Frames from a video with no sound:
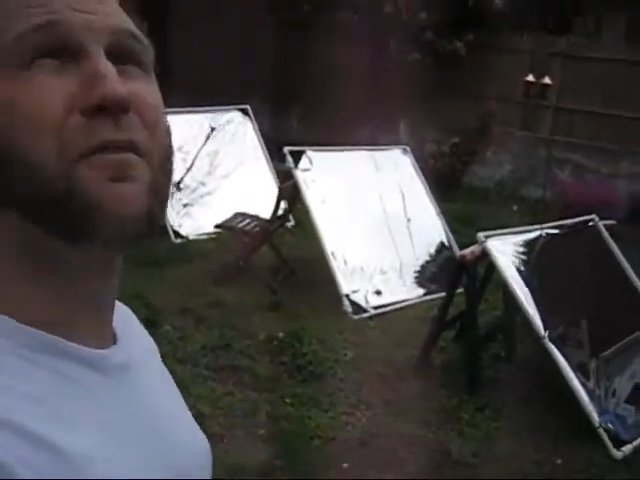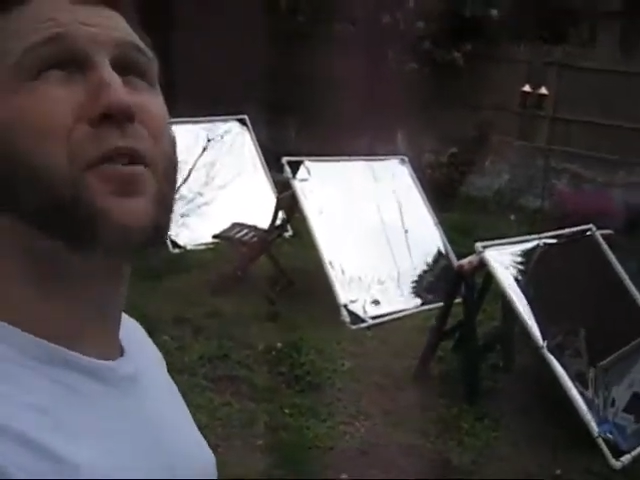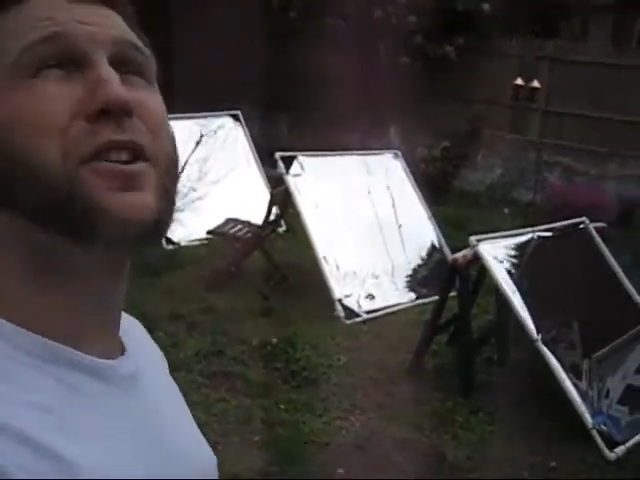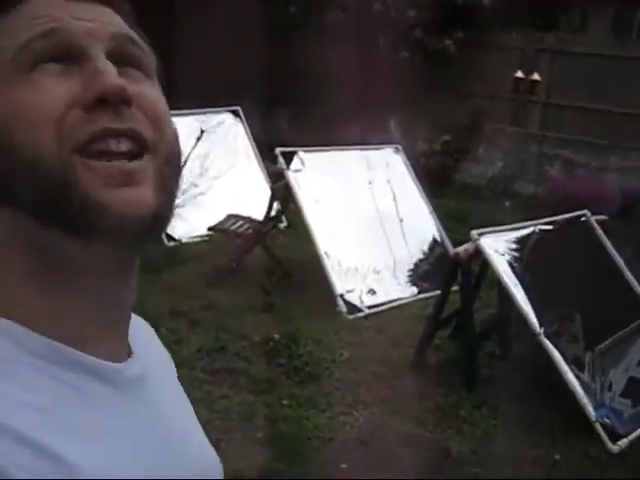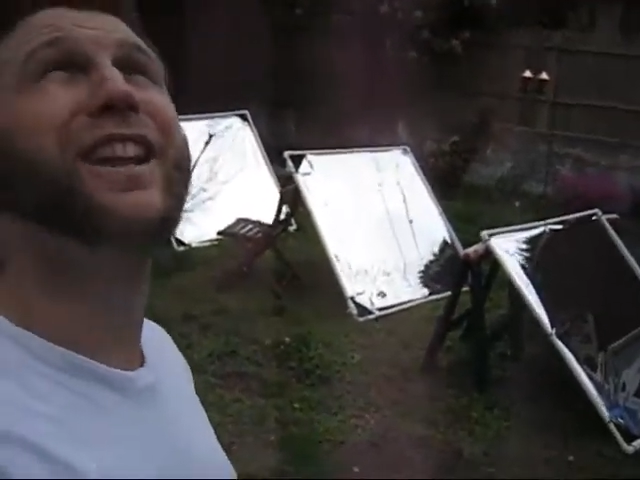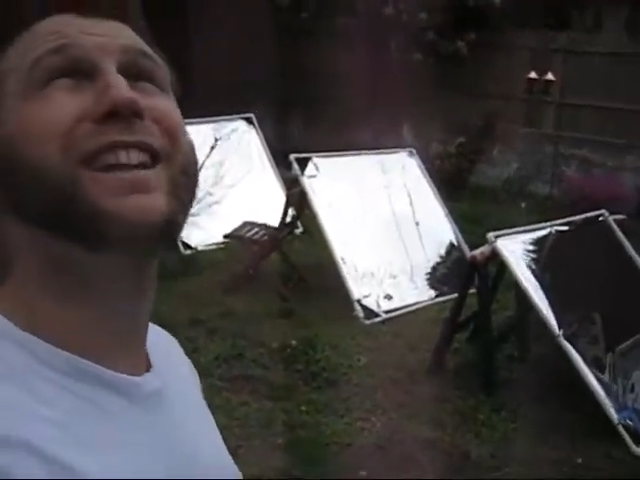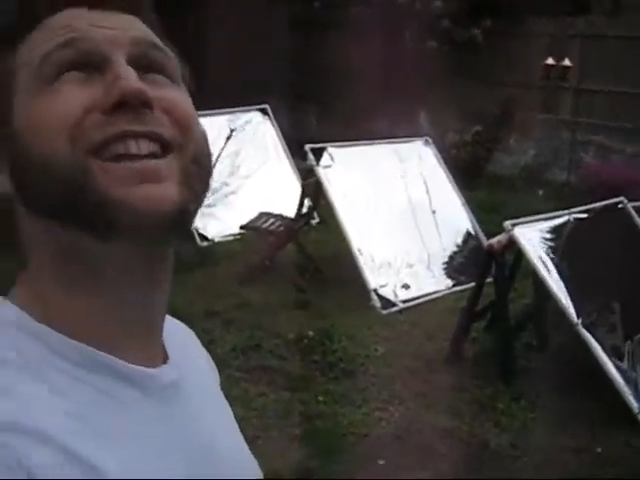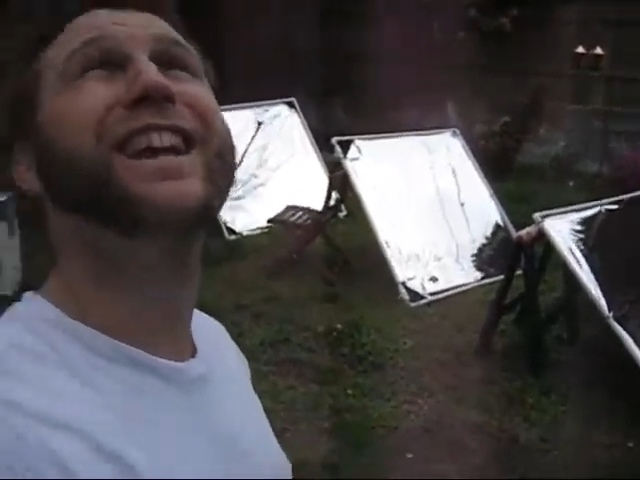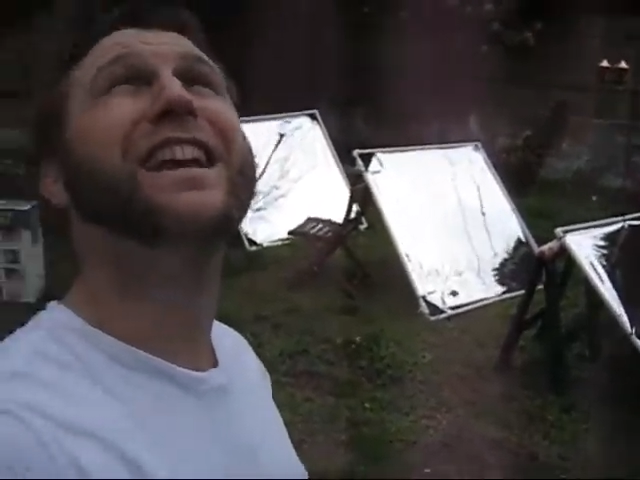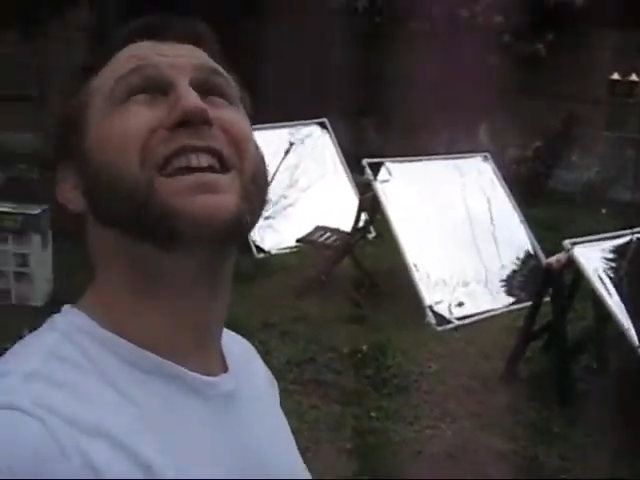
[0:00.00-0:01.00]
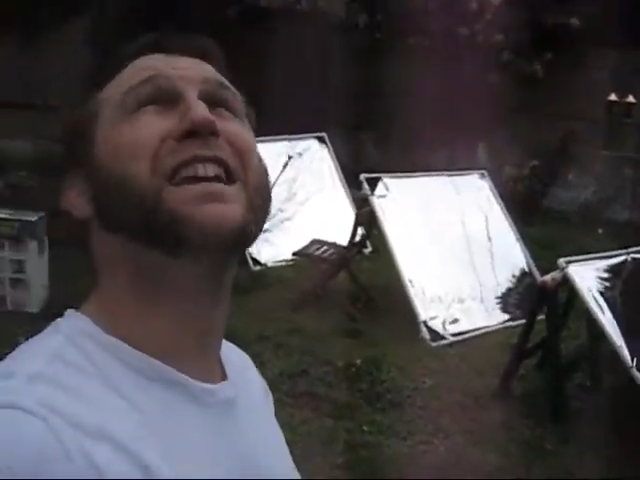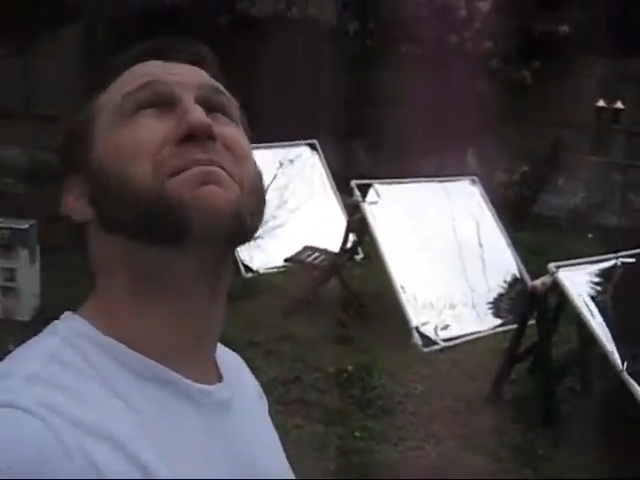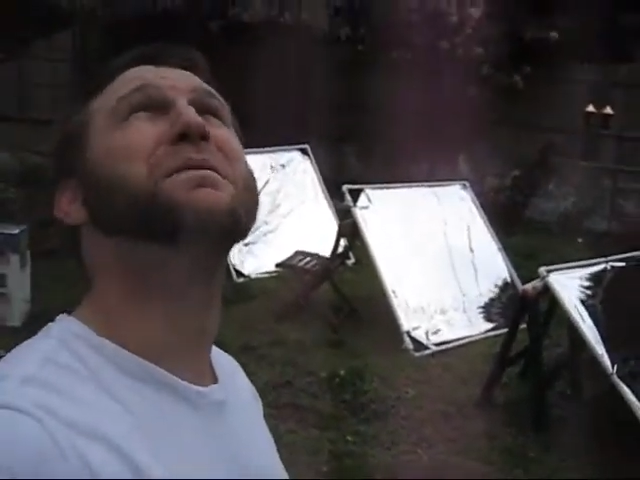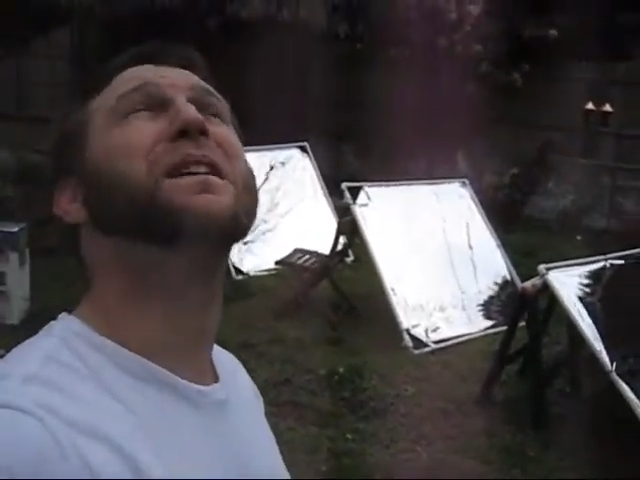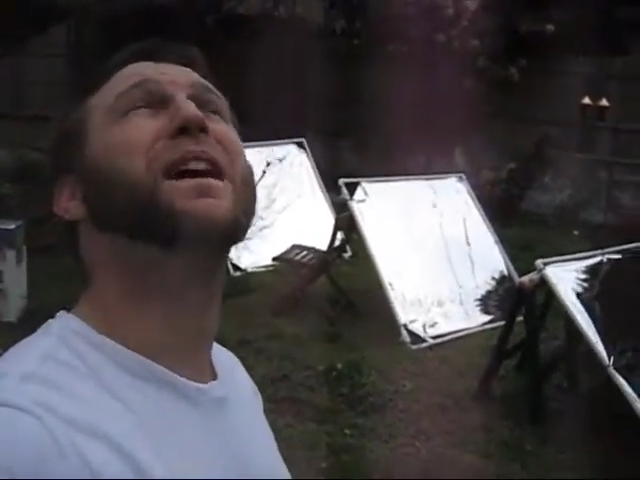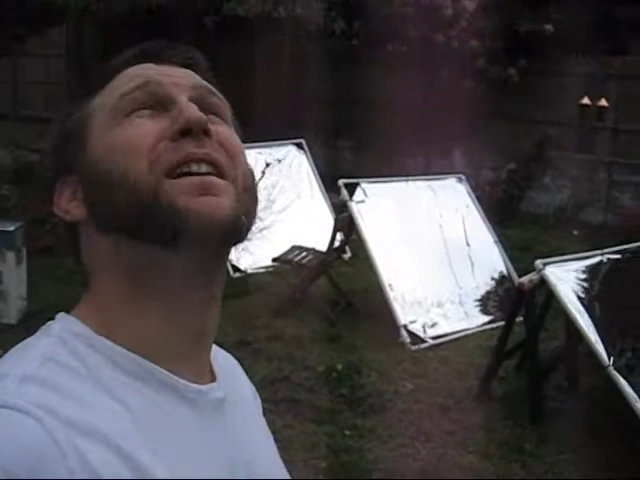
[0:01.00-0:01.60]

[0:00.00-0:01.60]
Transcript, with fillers: unfortunately keeps